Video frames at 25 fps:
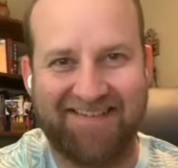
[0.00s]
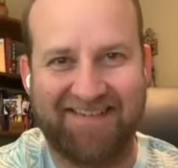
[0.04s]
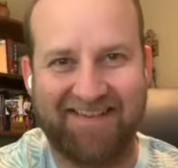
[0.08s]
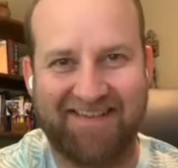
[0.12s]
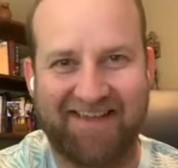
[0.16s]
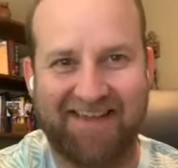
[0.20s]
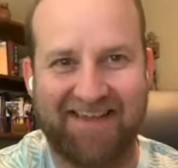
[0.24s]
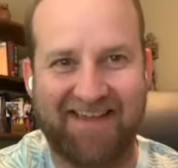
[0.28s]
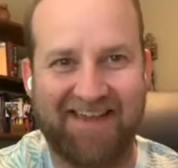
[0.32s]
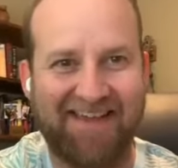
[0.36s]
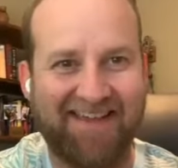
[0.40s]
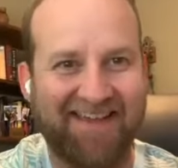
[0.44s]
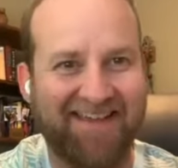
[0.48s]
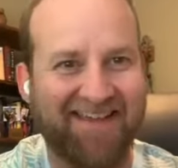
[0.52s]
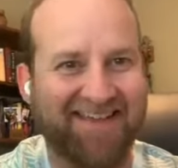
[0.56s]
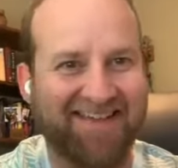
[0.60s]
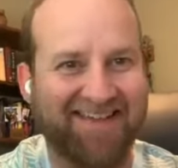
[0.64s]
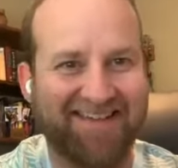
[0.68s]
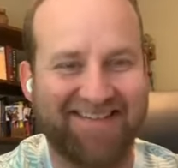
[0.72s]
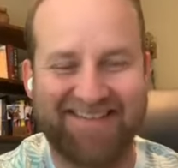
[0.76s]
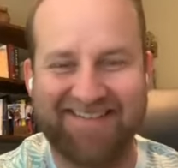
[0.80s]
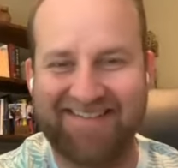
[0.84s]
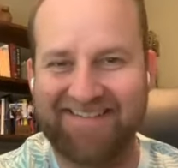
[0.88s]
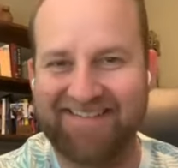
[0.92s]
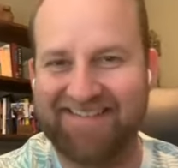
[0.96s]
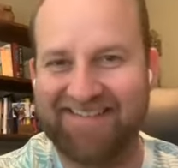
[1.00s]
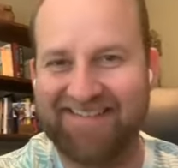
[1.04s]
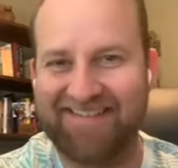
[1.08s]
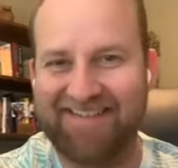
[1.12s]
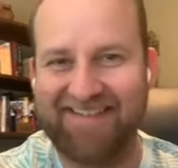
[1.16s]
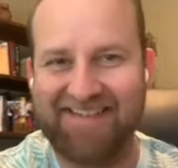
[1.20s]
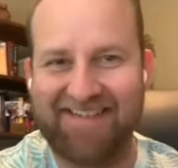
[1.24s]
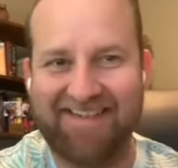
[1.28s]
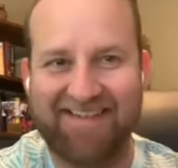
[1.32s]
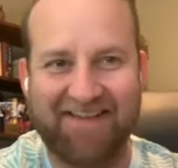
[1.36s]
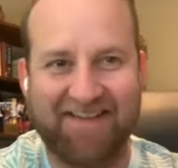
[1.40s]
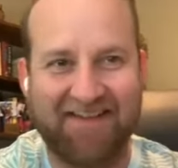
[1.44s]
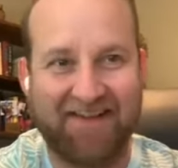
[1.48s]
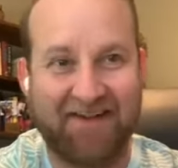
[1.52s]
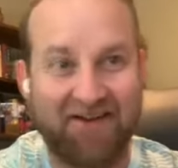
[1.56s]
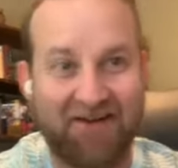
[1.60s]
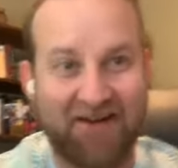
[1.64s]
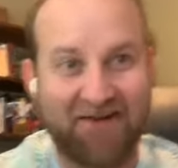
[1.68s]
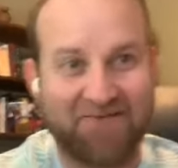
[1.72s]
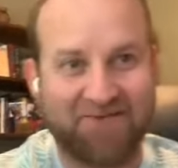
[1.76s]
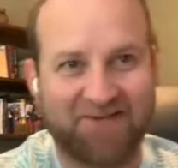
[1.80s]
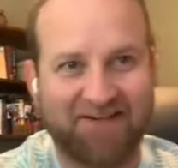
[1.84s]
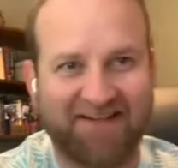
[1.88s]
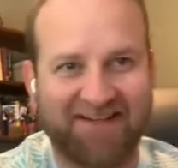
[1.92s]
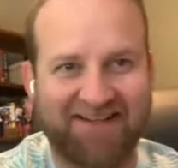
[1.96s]
Hey, all right,
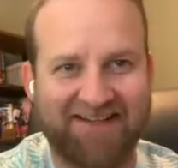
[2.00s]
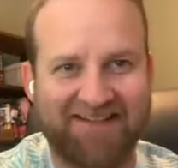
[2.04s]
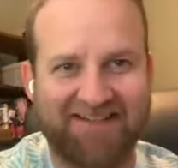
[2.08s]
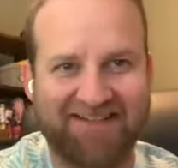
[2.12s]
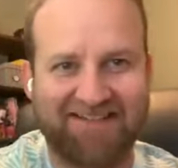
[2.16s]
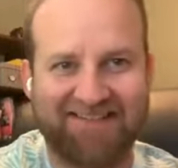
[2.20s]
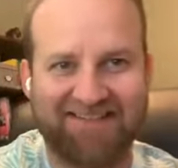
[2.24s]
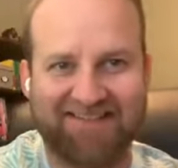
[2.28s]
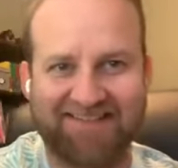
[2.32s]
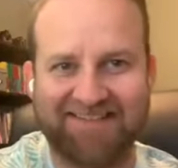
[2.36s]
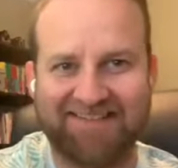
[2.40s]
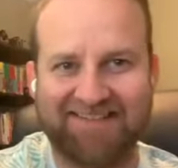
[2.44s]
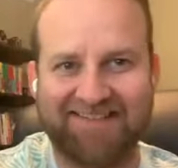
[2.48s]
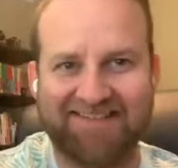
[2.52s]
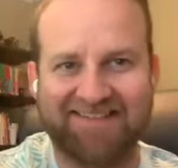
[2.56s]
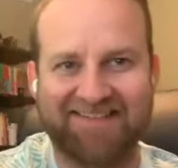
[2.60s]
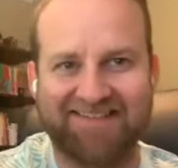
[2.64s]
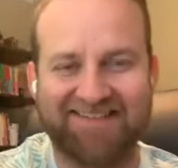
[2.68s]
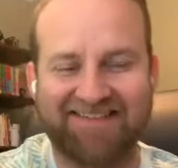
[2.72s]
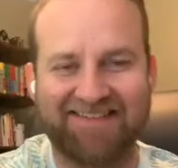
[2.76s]
I'm trying to get this.